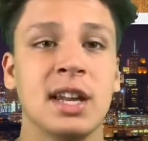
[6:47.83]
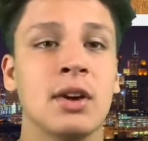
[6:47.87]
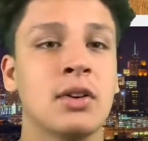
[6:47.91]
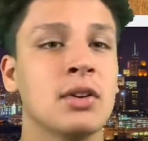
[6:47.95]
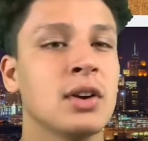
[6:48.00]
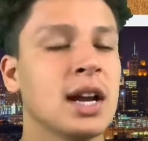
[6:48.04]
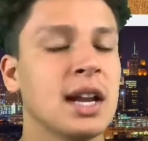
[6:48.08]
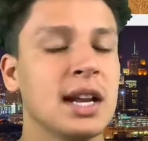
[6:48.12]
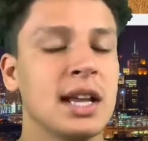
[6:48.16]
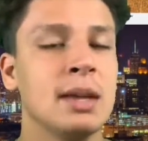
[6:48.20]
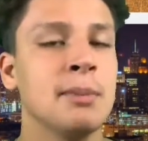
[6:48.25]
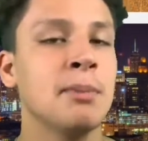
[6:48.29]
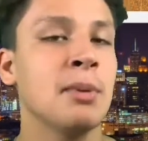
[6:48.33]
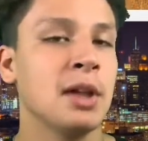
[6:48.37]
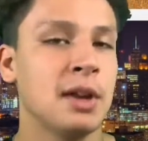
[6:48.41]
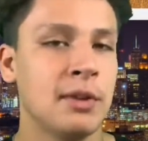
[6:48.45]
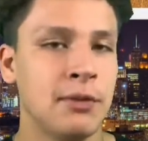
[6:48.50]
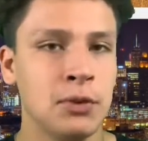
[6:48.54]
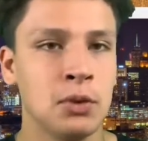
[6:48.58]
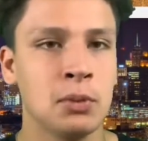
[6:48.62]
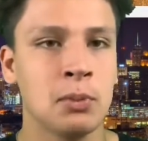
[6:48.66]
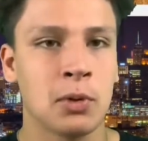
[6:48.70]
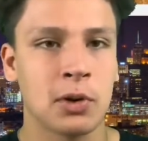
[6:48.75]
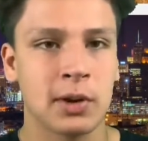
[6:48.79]
Now, granted, he played
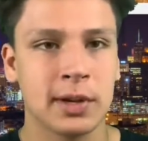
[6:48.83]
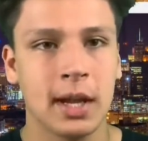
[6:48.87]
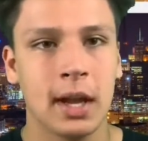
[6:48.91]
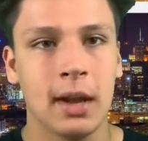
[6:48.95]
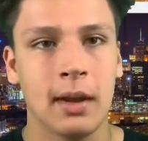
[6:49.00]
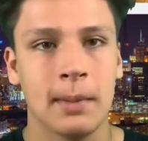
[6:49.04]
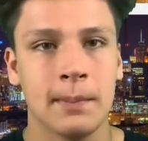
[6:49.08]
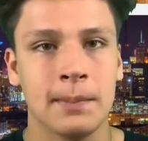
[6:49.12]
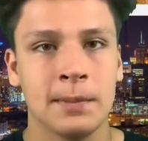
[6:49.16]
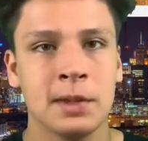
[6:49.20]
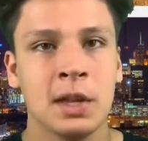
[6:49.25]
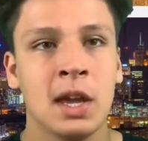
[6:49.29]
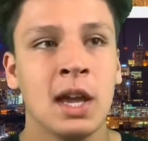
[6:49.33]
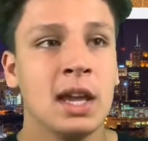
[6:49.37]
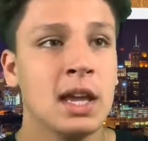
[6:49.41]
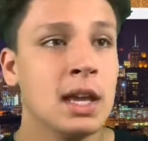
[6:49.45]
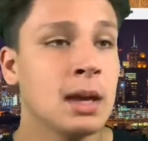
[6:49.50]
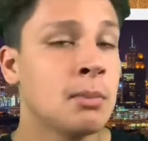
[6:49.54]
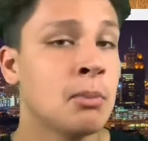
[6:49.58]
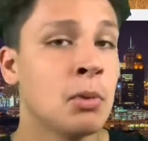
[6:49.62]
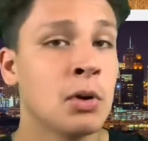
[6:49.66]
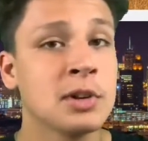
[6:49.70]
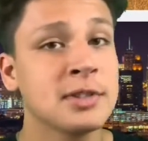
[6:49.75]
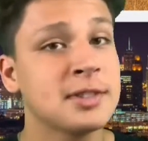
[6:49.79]
a few more games. He
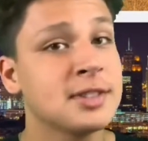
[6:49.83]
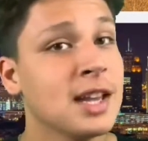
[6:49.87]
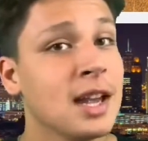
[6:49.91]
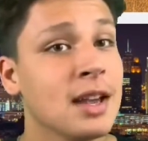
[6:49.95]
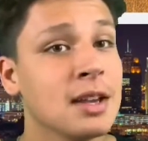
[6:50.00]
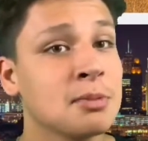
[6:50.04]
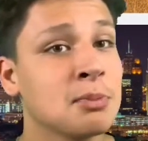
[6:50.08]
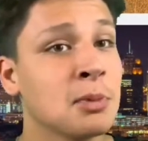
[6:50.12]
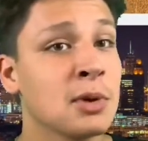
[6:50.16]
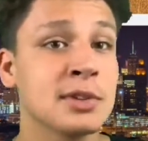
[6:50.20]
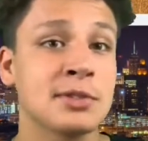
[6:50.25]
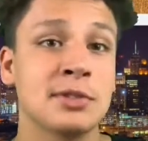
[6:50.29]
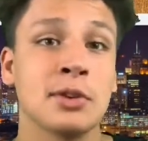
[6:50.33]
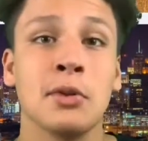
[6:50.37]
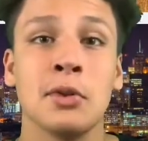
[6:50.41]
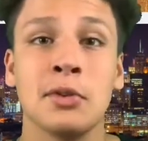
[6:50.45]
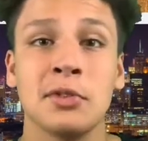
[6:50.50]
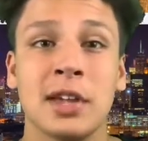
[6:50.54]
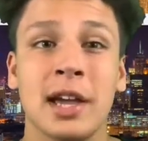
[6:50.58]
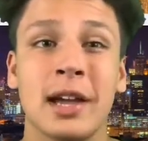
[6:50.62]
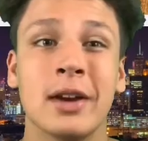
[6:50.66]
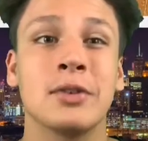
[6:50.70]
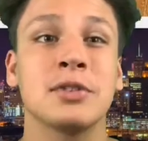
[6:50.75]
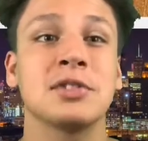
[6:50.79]
had more sacks, more
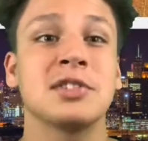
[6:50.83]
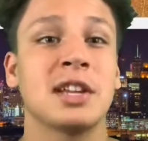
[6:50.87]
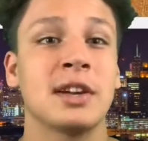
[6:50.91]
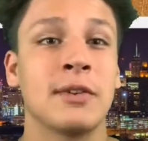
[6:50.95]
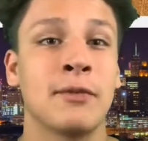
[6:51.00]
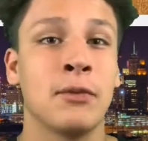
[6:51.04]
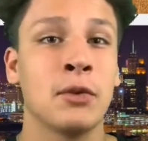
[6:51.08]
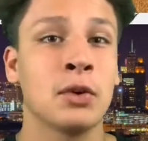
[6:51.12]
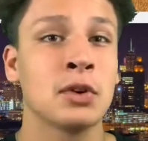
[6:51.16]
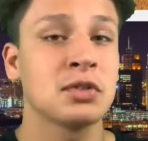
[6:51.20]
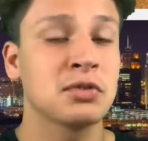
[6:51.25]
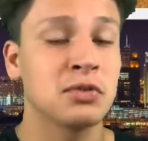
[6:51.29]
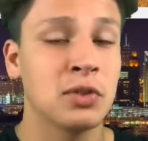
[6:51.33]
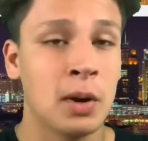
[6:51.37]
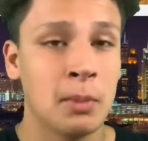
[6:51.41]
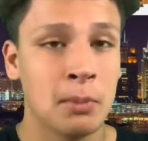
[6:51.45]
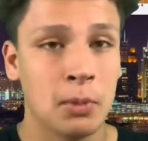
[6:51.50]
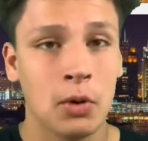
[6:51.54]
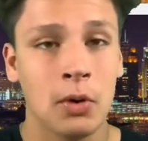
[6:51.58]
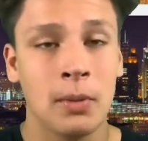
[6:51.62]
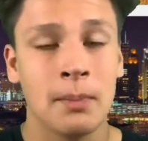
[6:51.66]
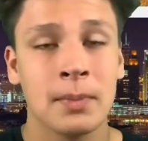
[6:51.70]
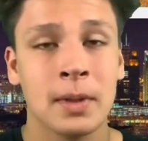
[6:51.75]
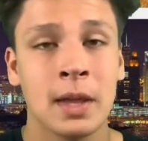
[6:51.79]
solo tackles, and a forced
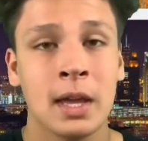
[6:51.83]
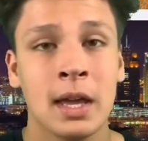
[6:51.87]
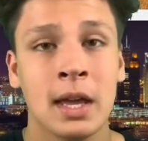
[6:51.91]
fumble.